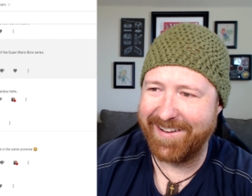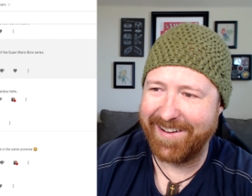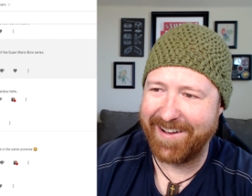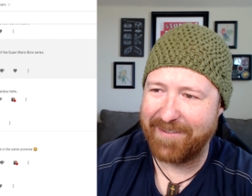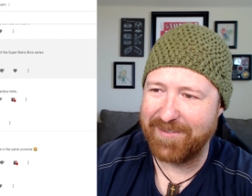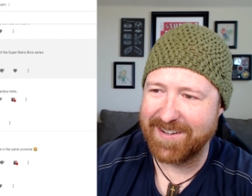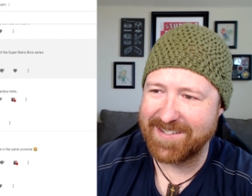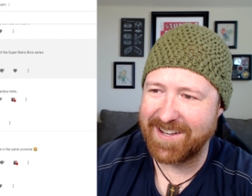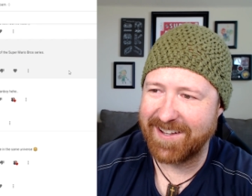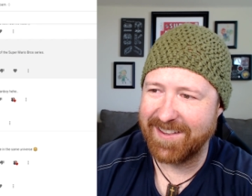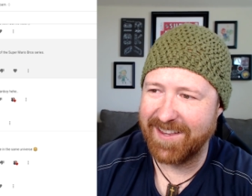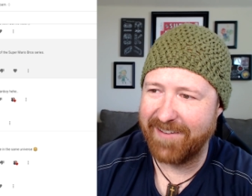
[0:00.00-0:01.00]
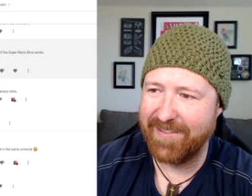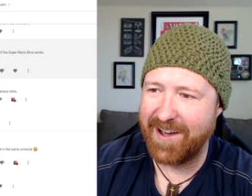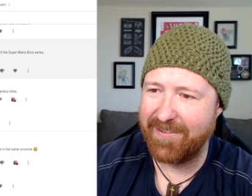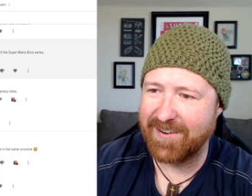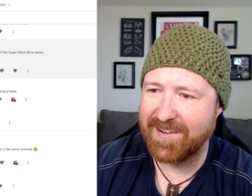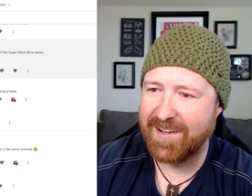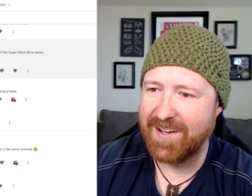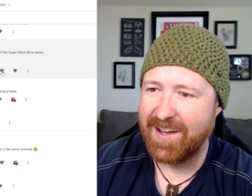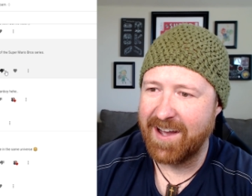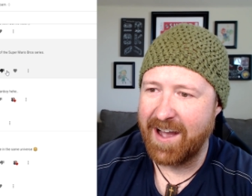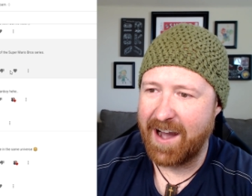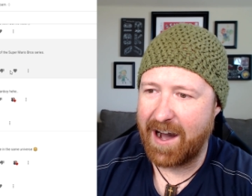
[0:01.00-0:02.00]
I'm gonna say, love that one.
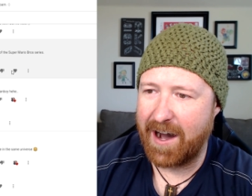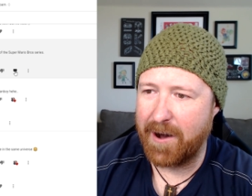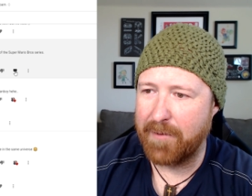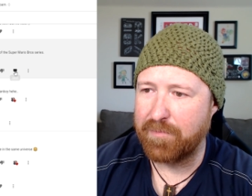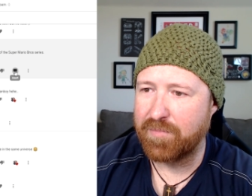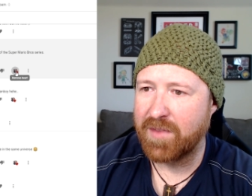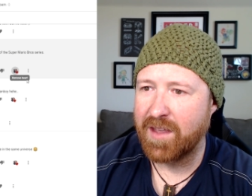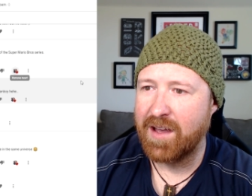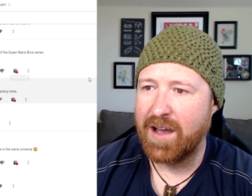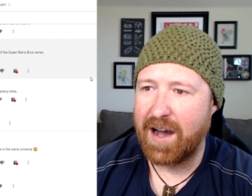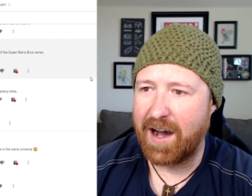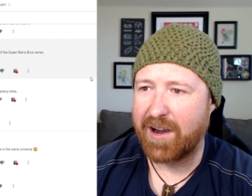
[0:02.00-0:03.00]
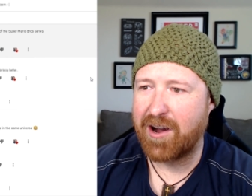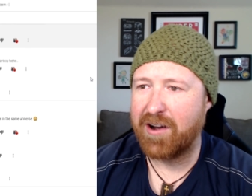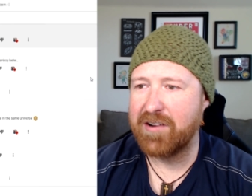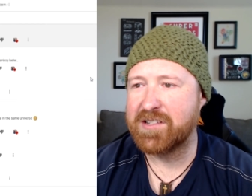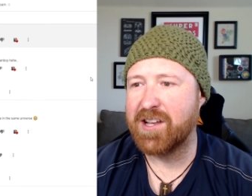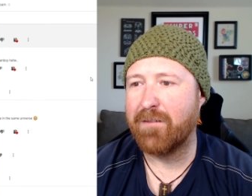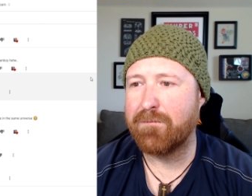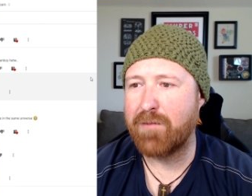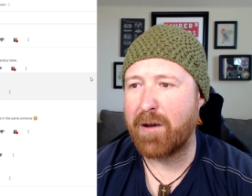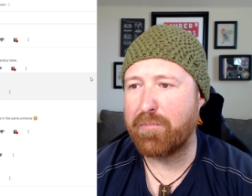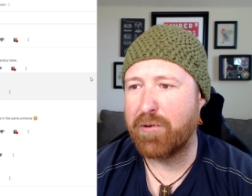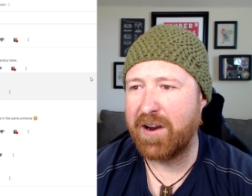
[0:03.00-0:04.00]
Um, uh, call yourself
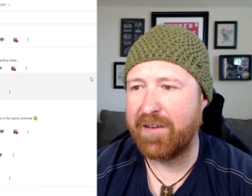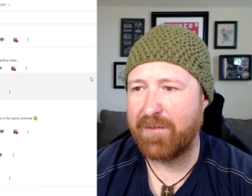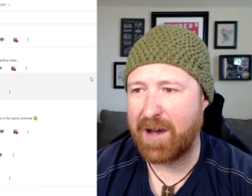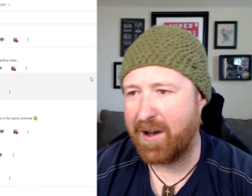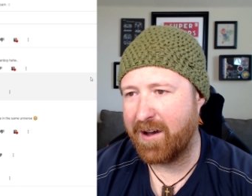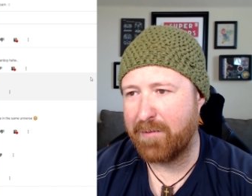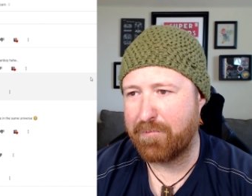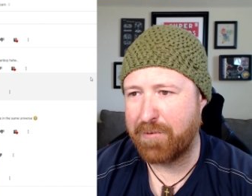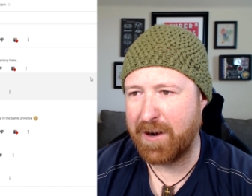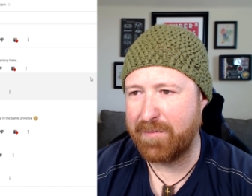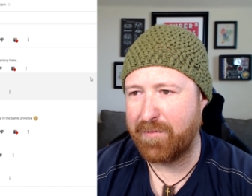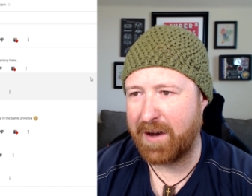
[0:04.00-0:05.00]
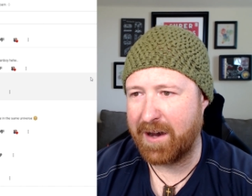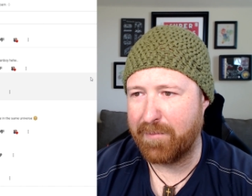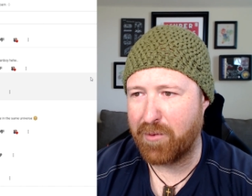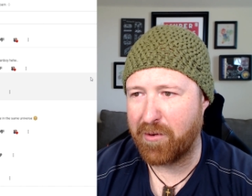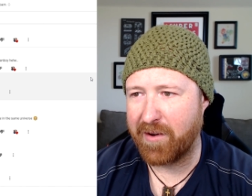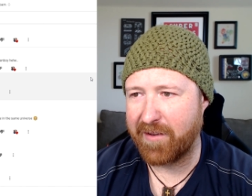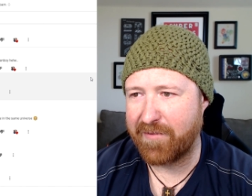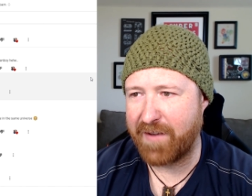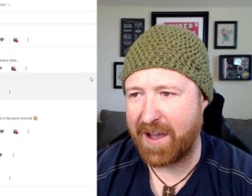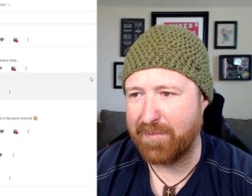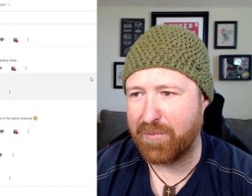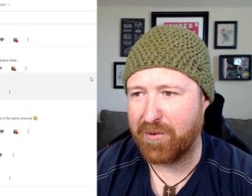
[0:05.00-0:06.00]
a pretty uh, pretty uh, boy,
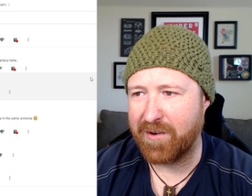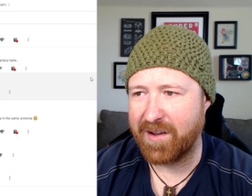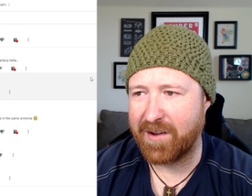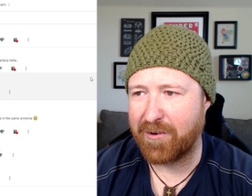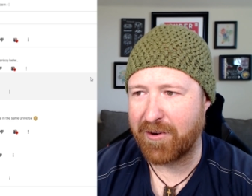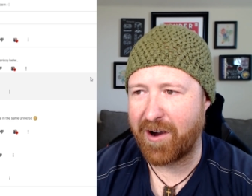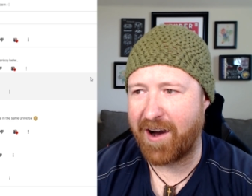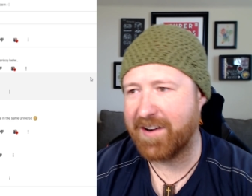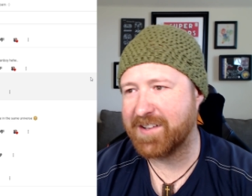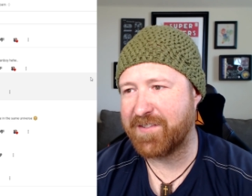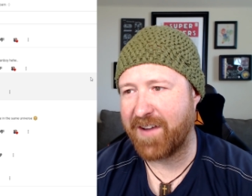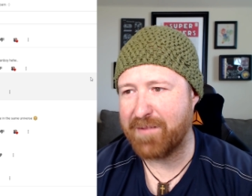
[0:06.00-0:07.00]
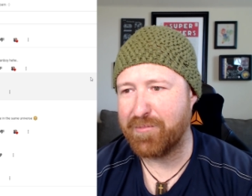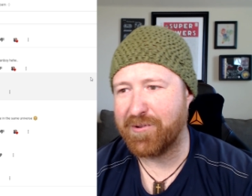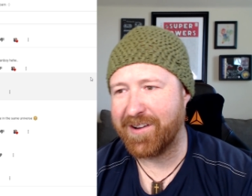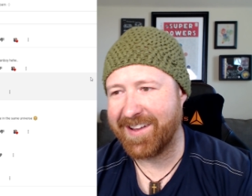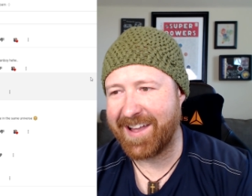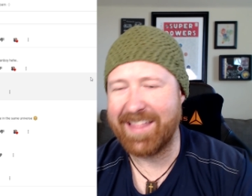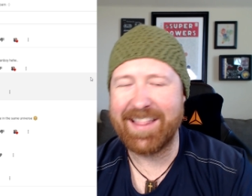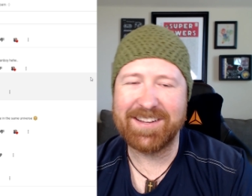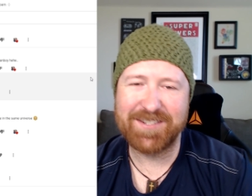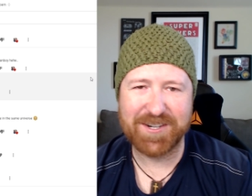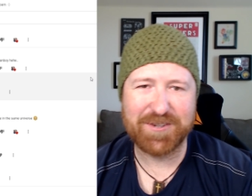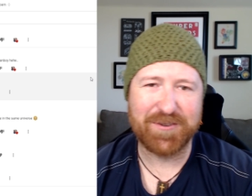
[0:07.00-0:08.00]
fanboy, or honest fanboy, and that's
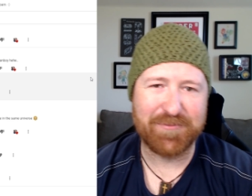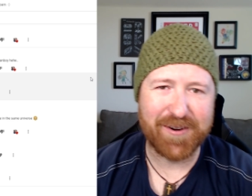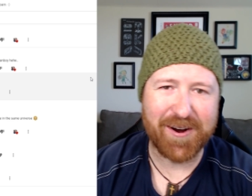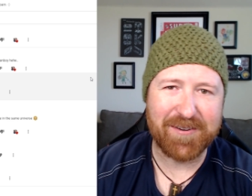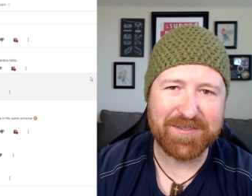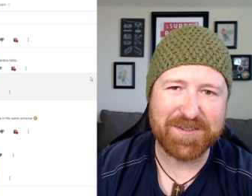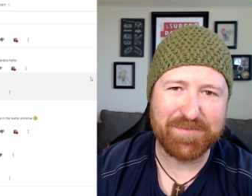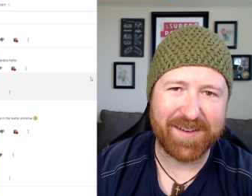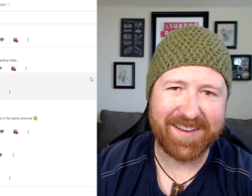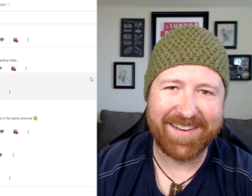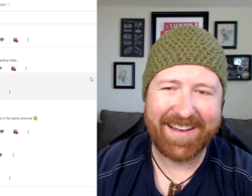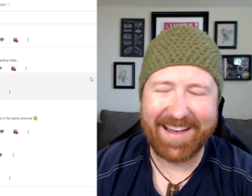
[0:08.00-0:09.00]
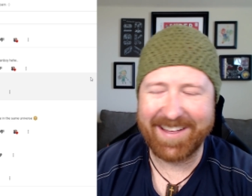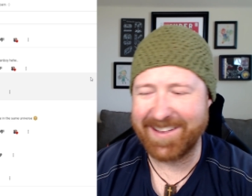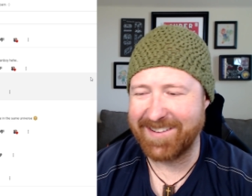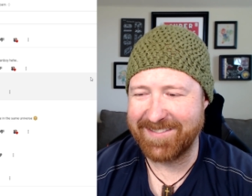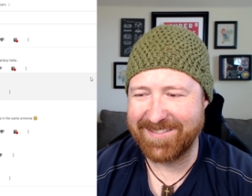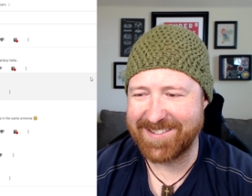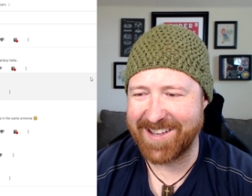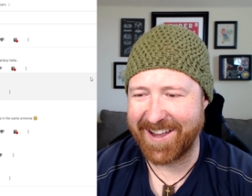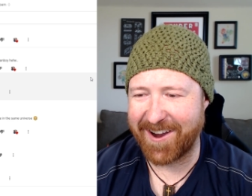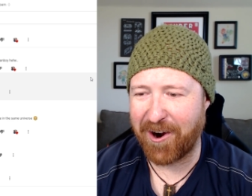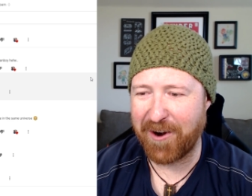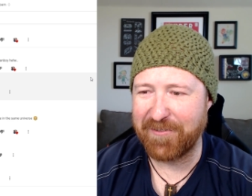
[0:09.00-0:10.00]
just in regards to me uh, saying
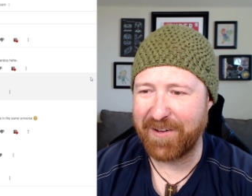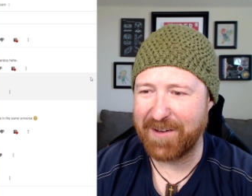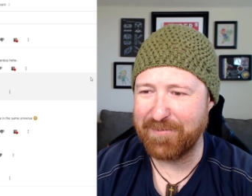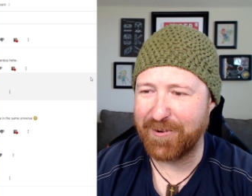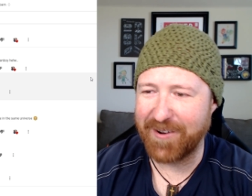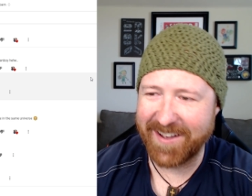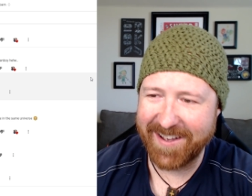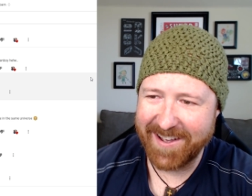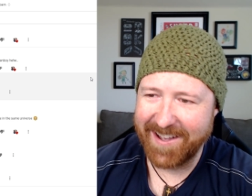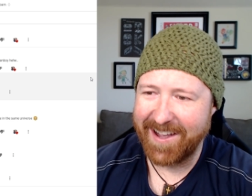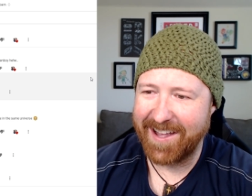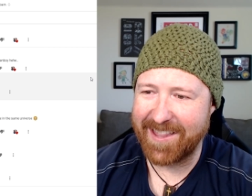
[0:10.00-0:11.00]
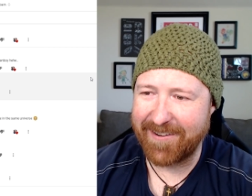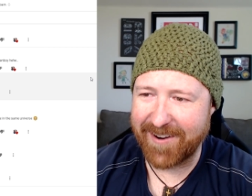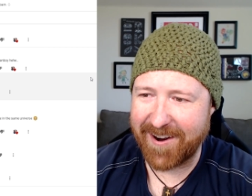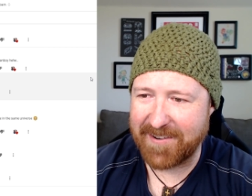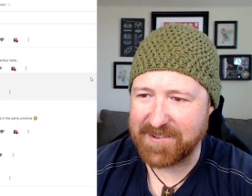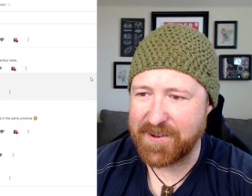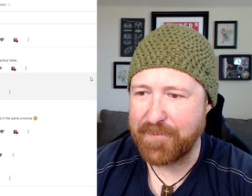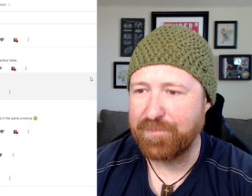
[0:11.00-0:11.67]
hard fanboy in that regards.